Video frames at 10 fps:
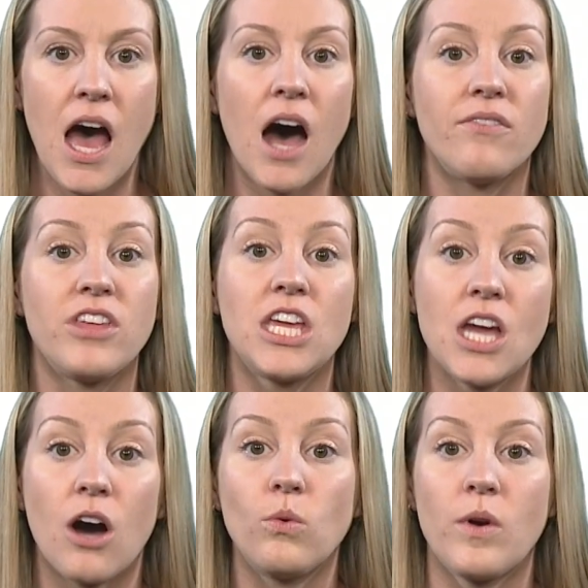of the
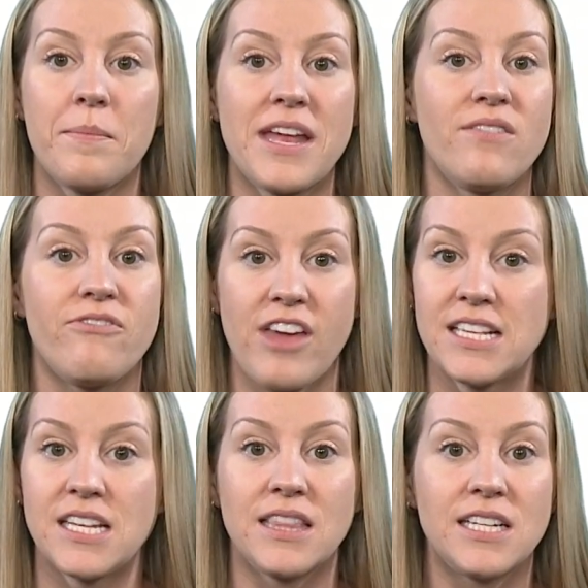young women
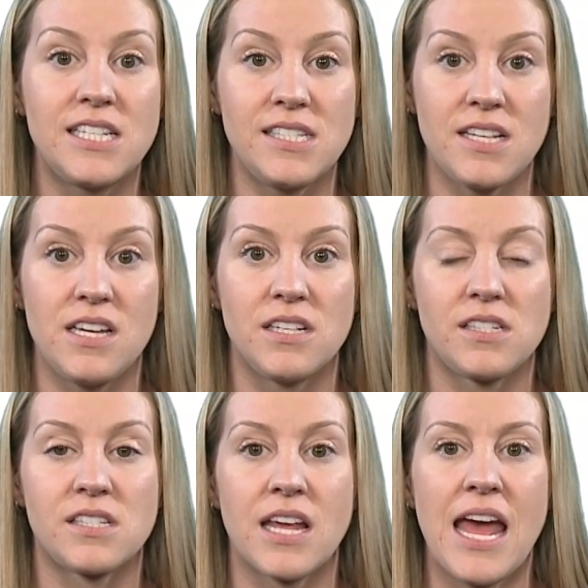facing the disease